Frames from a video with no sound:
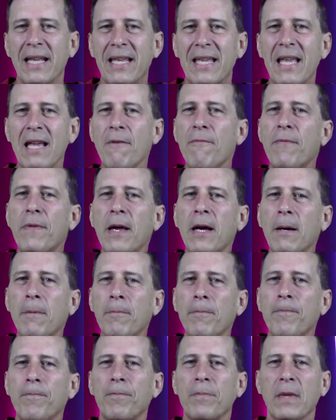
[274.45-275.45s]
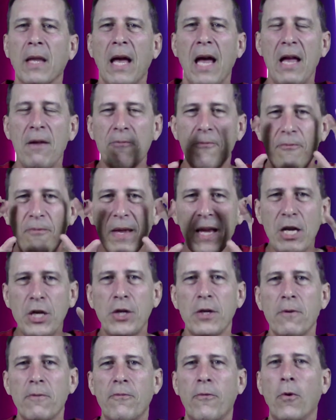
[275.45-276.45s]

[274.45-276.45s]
Give them a vision